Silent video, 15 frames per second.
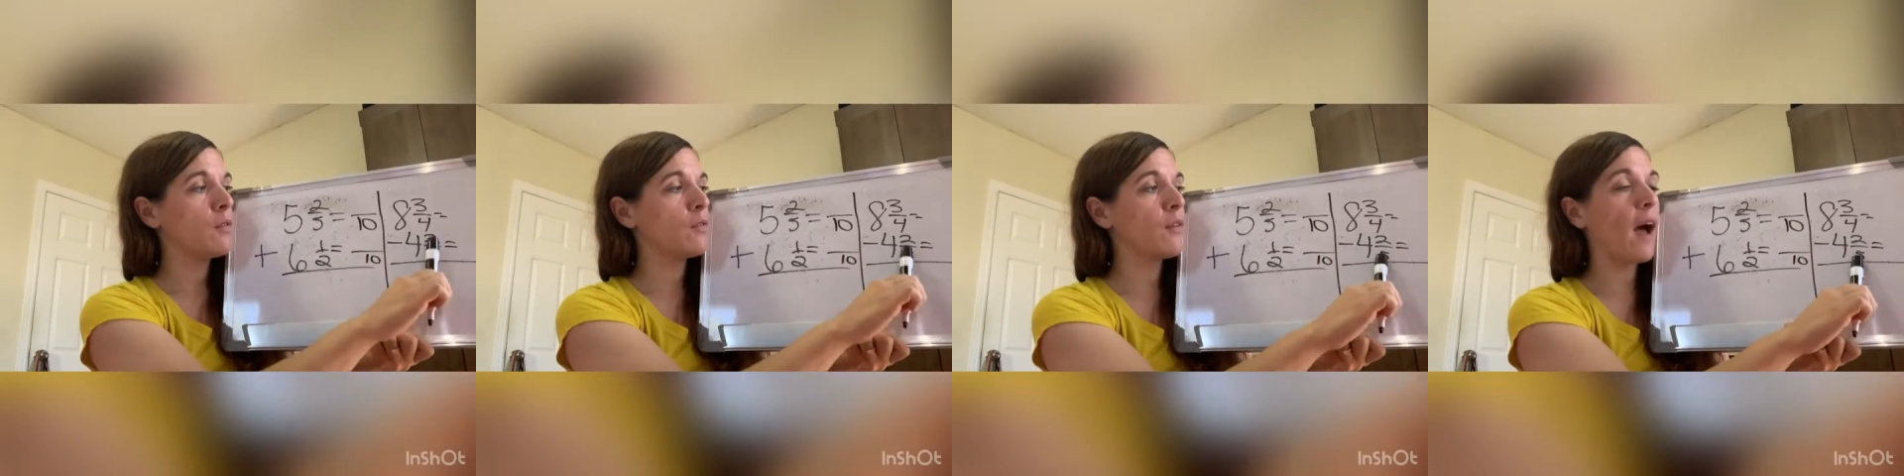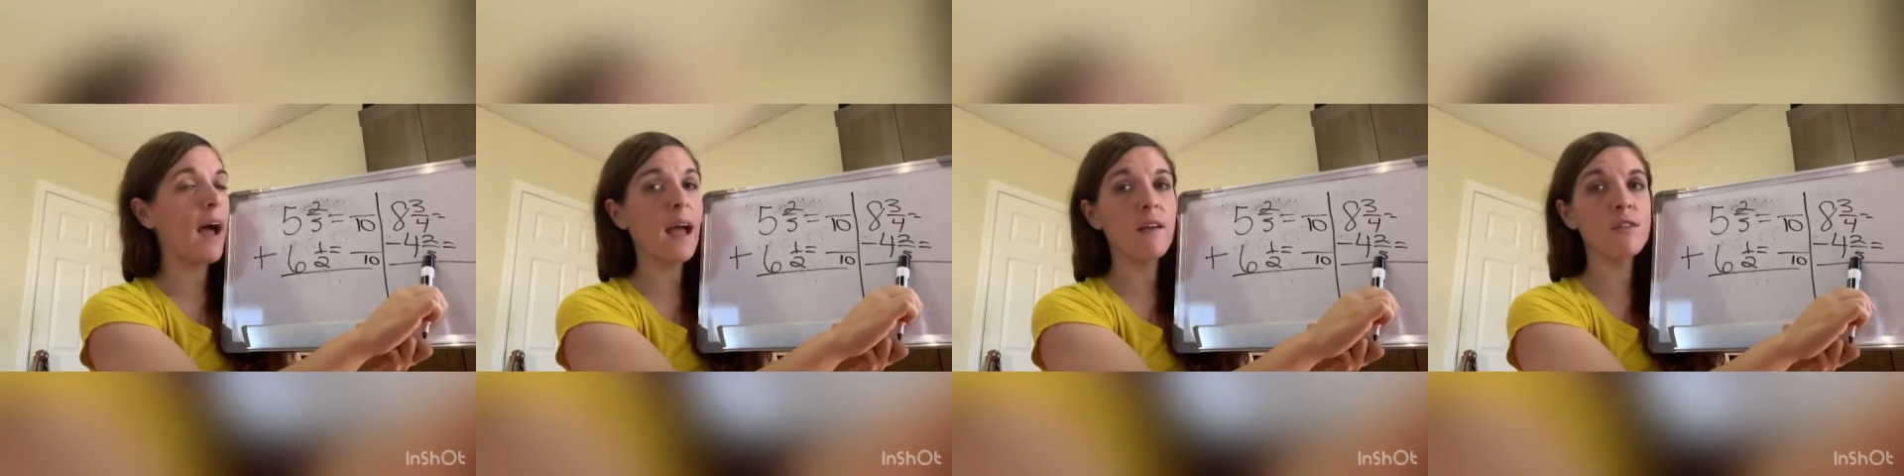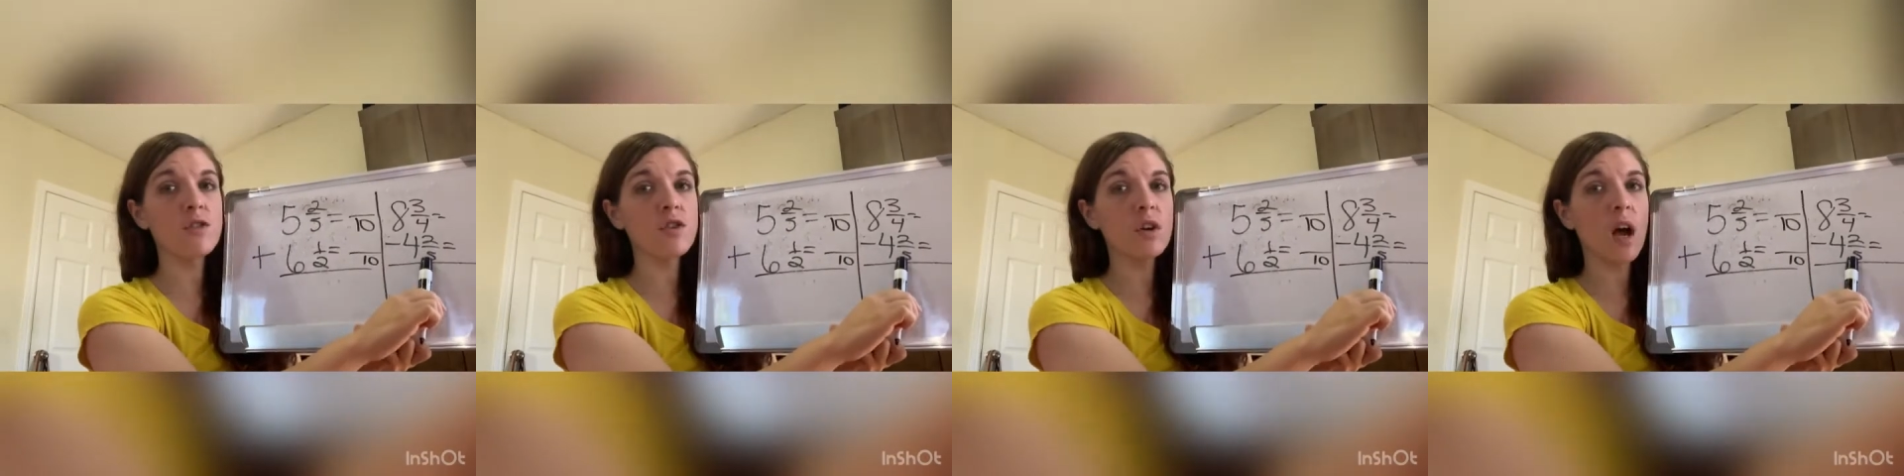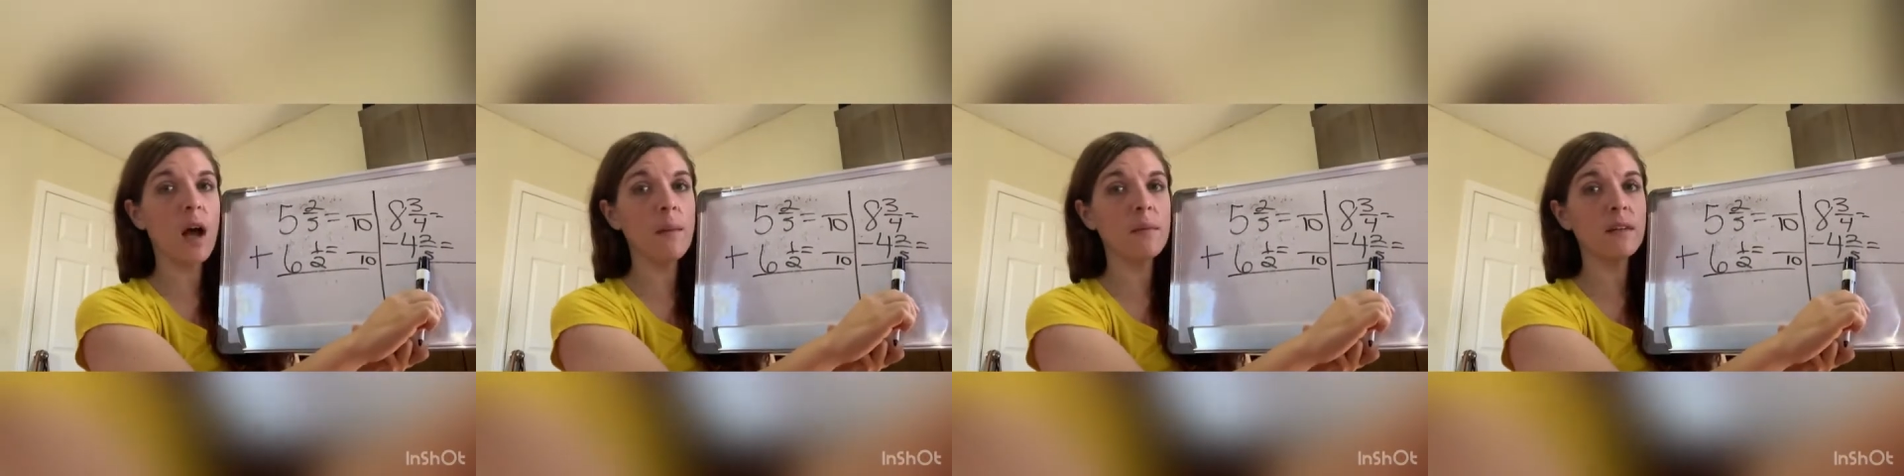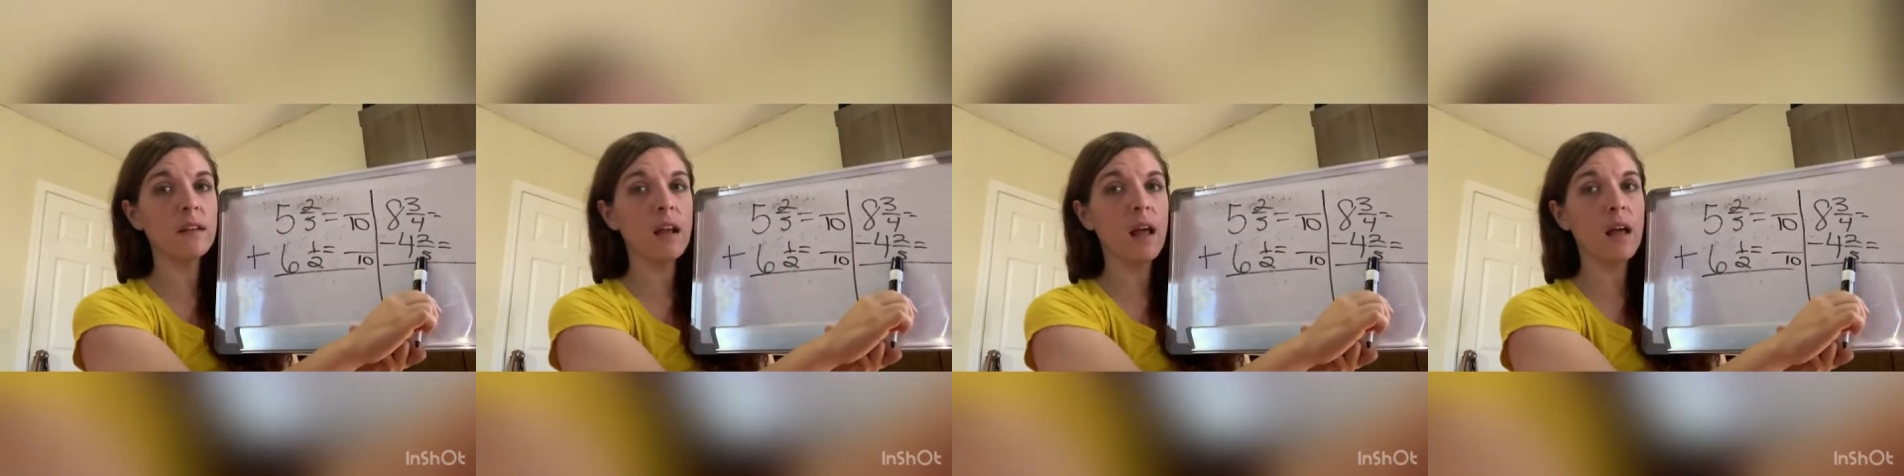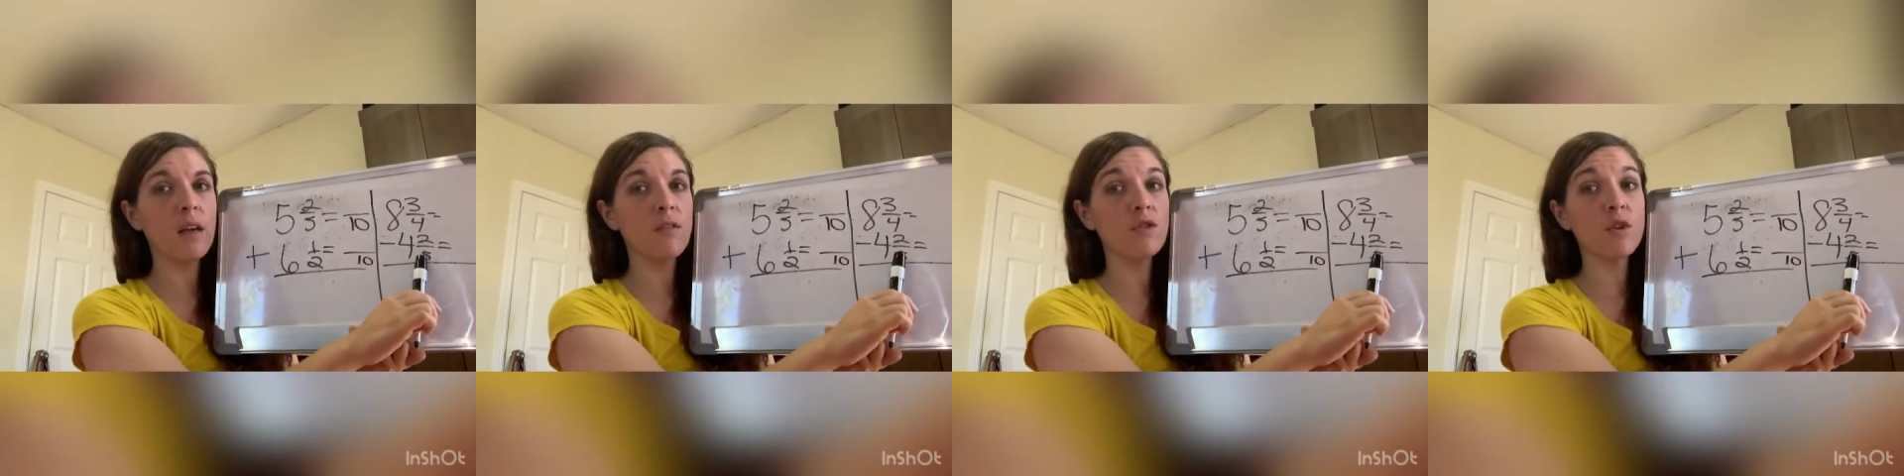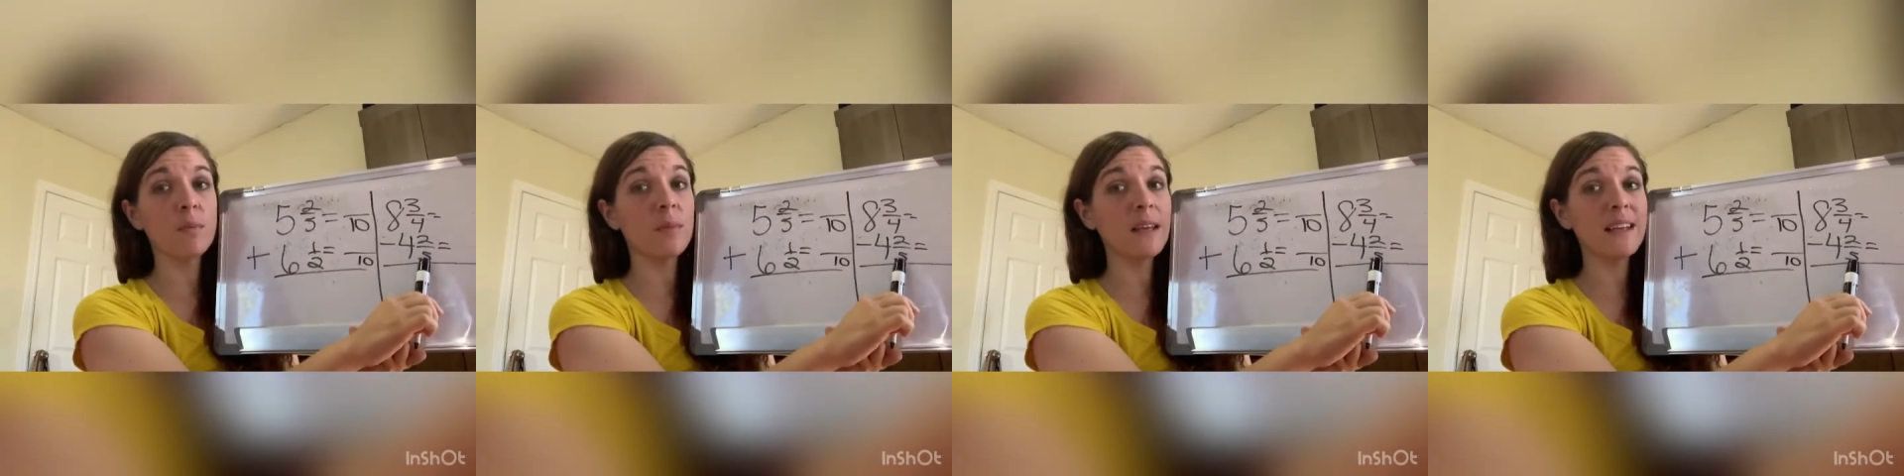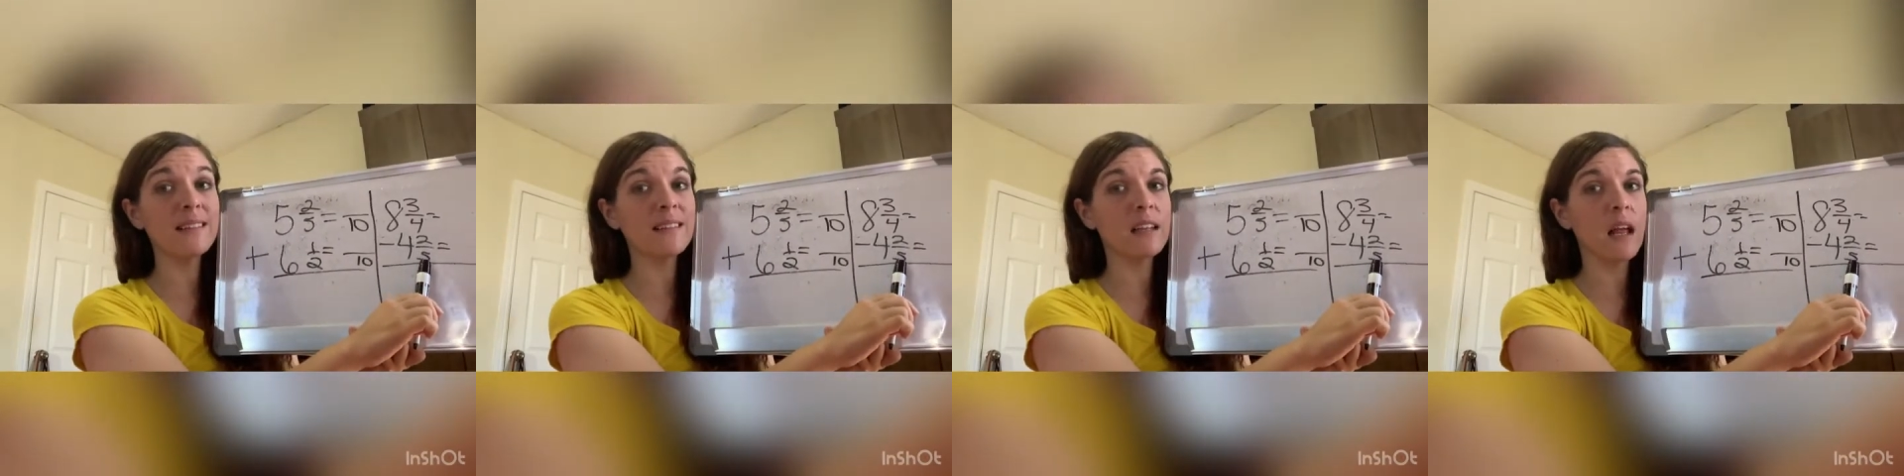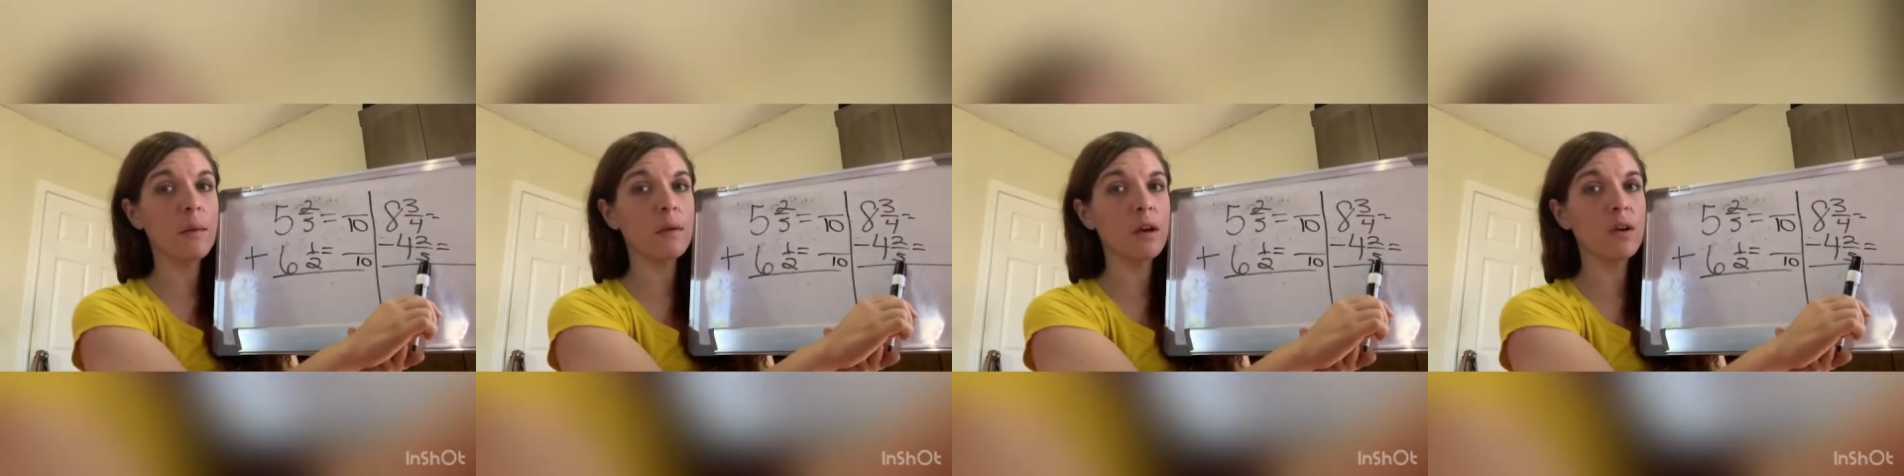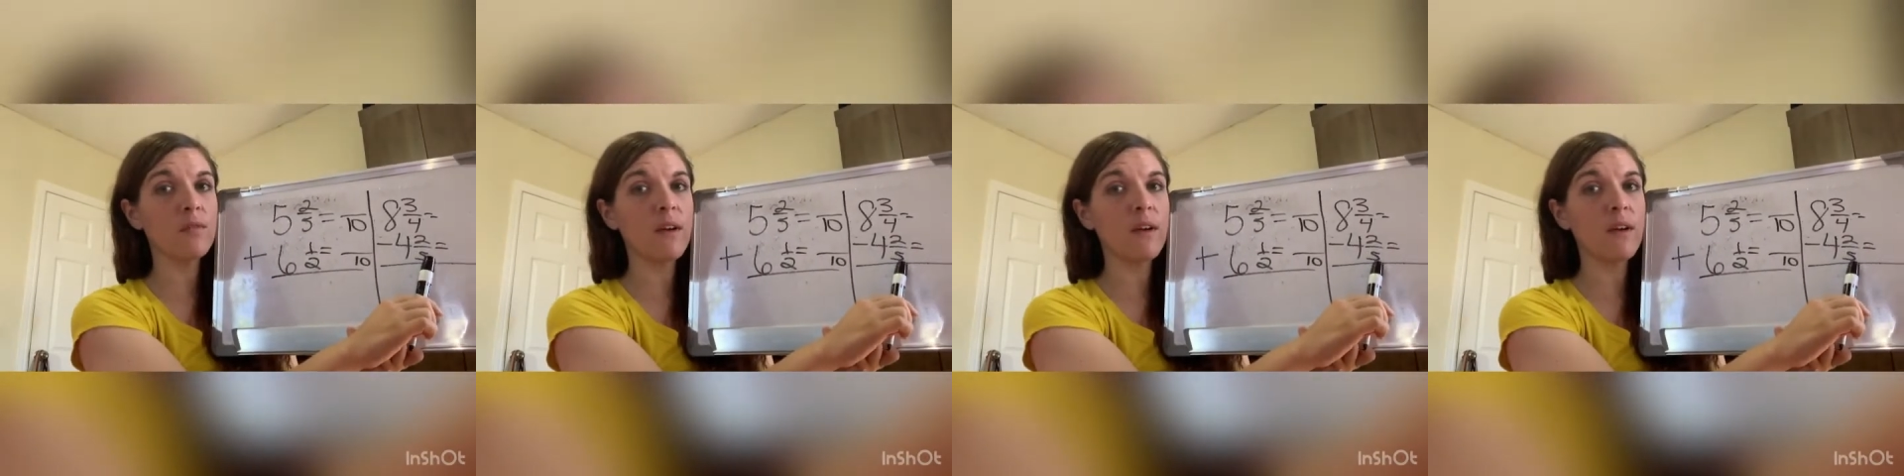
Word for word: 5 is your common is your biggest denominator.